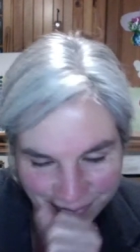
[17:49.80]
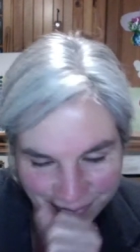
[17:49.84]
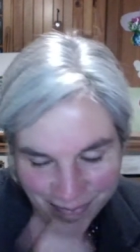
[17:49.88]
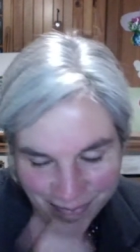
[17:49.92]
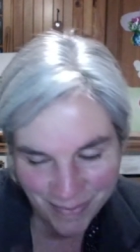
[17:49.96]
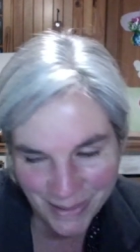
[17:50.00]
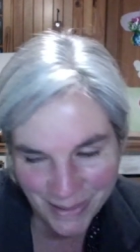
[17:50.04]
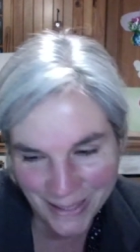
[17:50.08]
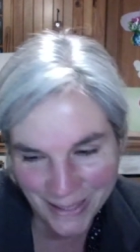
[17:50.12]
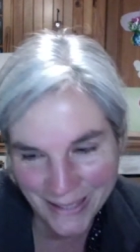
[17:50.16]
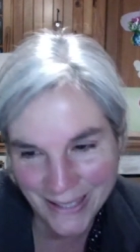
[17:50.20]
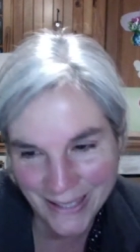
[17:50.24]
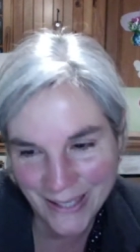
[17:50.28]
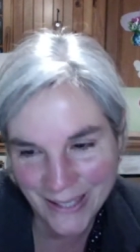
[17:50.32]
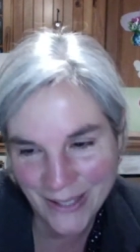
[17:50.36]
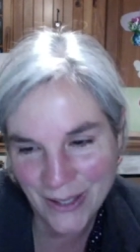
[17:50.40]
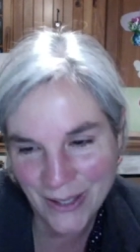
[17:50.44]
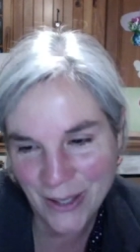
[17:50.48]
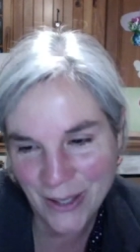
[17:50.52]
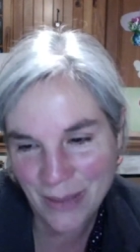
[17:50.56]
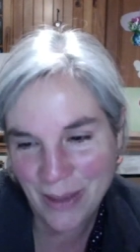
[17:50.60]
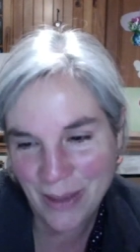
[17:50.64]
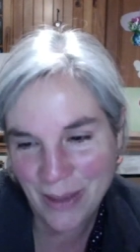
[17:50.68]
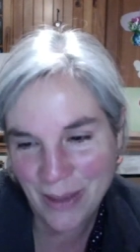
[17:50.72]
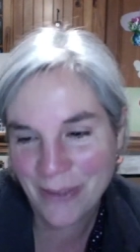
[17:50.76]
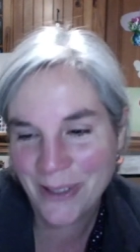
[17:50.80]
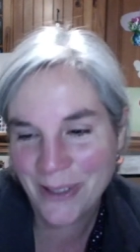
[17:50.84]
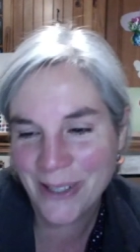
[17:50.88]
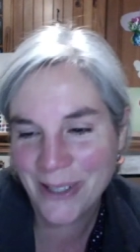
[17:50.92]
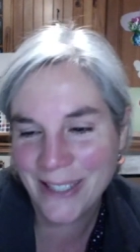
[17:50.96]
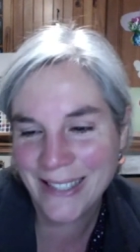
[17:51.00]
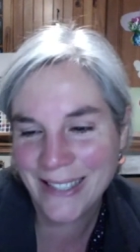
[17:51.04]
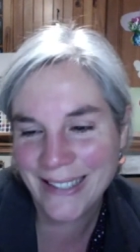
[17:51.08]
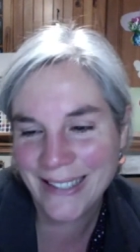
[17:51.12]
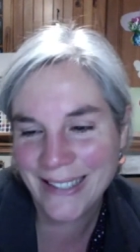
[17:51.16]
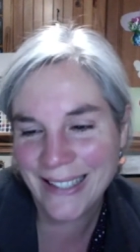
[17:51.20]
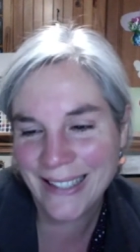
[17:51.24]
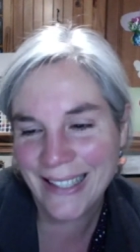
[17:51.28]
Please excuse my
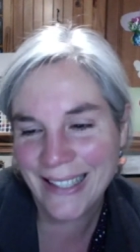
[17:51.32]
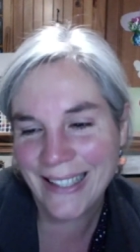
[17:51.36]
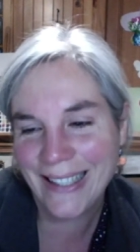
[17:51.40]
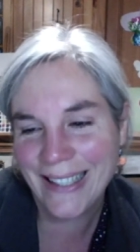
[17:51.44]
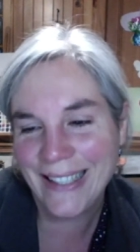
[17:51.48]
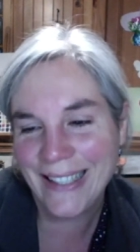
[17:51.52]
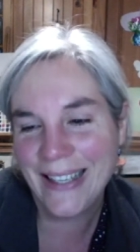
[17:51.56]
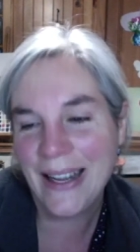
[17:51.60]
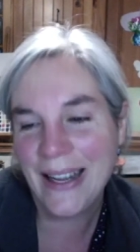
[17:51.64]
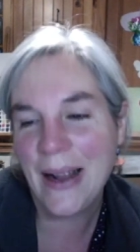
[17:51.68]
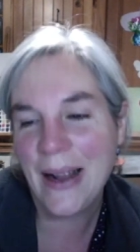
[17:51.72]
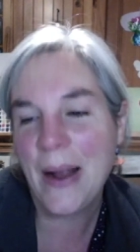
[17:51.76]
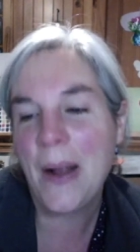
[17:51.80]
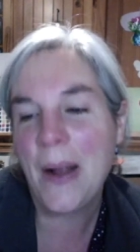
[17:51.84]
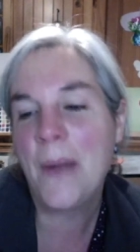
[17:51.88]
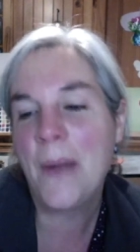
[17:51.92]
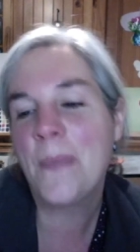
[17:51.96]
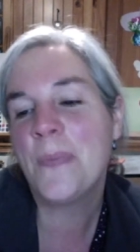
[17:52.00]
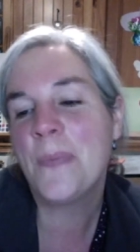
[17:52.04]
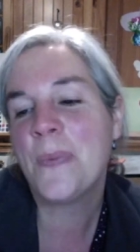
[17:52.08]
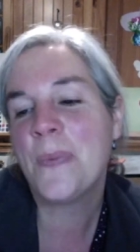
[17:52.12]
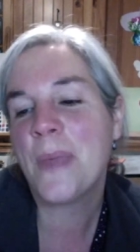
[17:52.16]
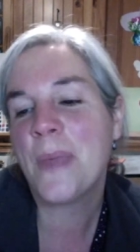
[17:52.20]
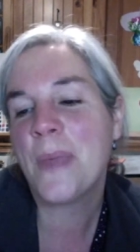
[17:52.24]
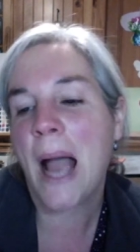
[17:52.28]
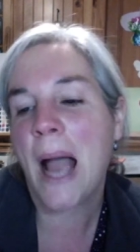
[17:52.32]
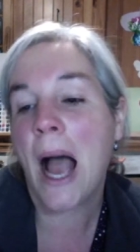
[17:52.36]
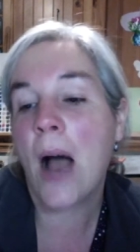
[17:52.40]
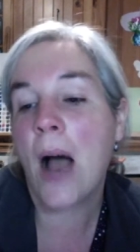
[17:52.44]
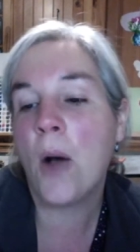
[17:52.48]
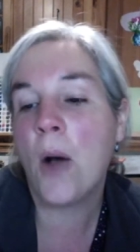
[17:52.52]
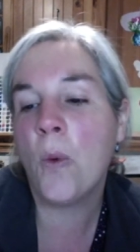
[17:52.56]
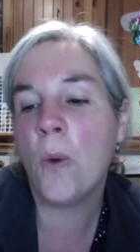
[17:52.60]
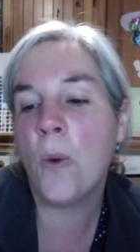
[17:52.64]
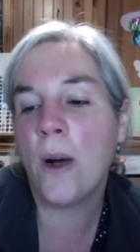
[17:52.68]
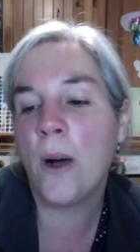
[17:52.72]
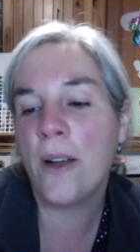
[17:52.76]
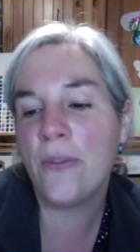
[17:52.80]
voice. A
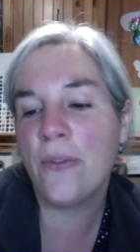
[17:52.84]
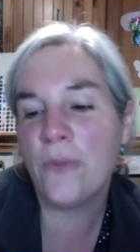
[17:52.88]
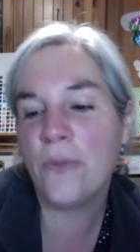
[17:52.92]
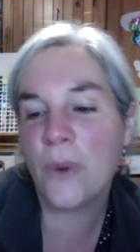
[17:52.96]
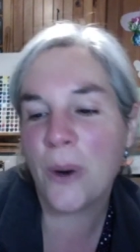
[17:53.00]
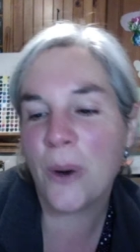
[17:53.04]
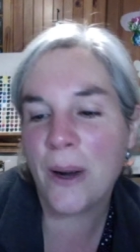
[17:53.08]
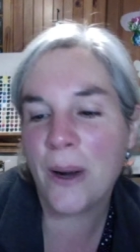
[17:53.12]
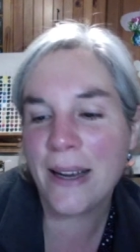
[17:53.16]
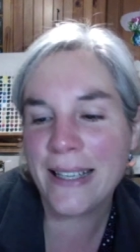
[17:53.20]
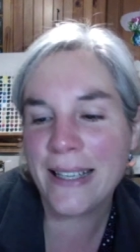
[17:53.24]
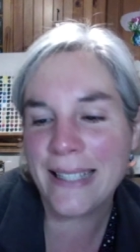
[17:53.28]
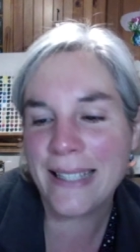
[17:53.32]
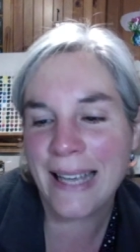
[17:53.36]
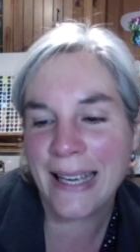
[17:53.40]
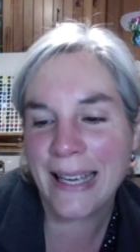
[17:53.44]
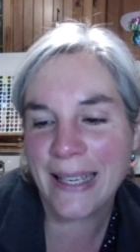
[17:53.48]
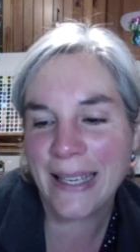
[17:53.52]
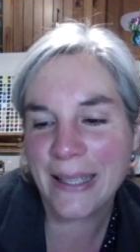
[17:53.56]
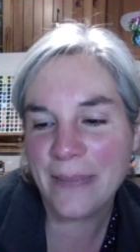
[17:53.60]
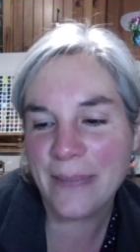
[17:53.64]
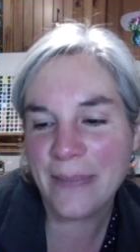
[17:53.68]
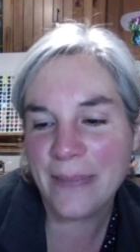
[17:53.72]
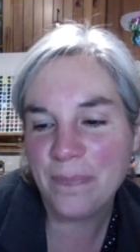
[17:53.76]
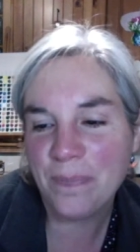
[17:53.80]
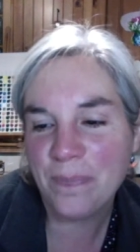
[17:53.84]
wife for Isaac.